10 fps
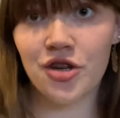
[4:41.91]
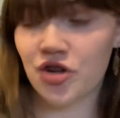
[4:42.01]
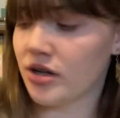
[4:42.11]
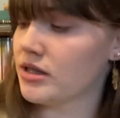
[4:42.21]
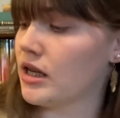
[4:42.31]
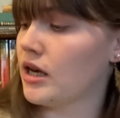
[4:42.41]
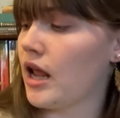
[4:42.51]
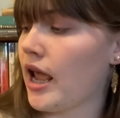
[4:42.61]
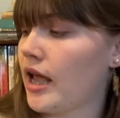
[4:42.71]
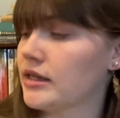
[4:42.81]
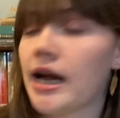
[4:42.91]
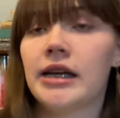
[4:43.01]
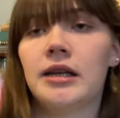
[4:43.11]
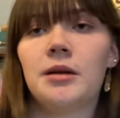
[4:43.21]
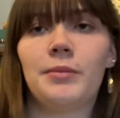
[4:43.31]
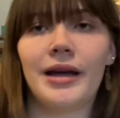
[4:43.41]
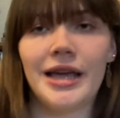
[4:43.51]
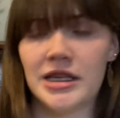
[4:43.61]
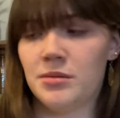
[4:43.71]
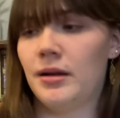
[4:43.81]
Johnson and edited by
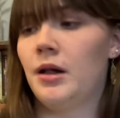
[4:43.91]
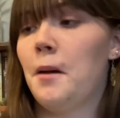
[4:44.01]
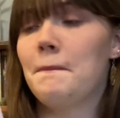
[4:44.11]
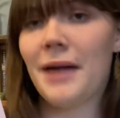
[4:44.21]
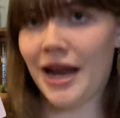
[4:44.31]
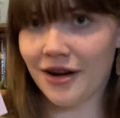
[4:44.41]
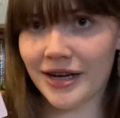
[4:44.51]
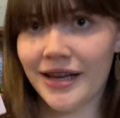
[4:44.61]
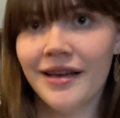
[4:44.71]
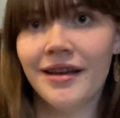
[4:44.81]
Isabel Perry.